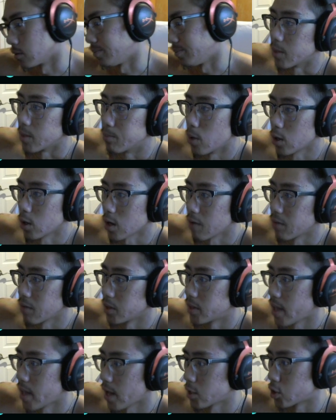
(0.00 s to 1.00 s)
The Book of the
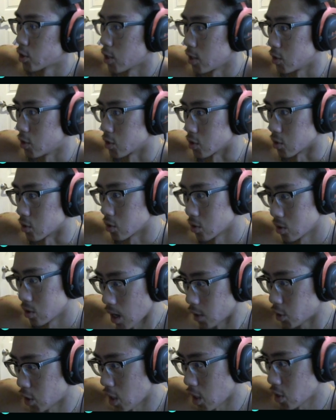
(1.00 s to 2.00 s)
Dead changes. A
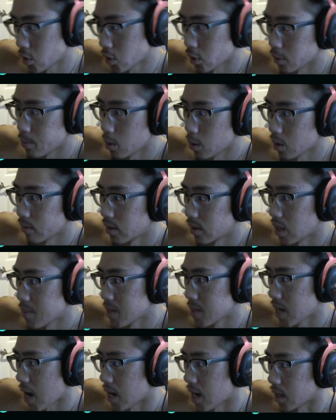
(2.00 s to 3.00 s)
change to the Book of the Dead
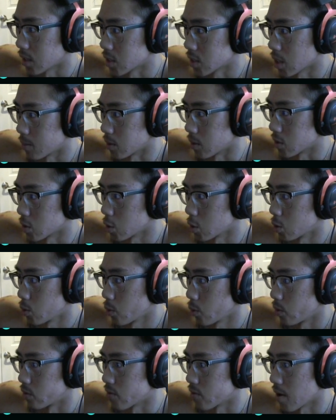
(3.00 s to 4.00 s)
mechanic is coming soon.
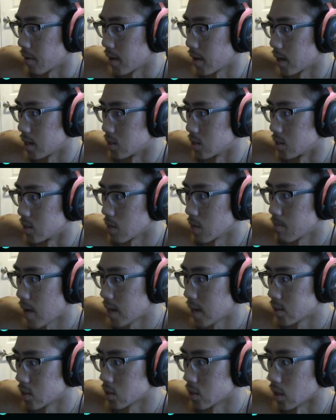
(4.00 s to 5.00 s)
We found that in some
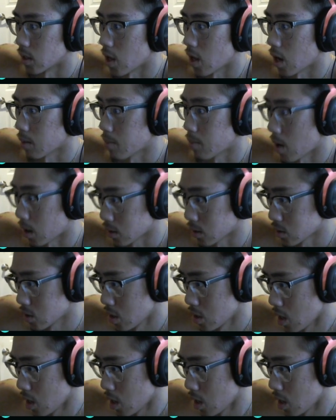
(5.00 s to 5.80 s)
matches, the lockbox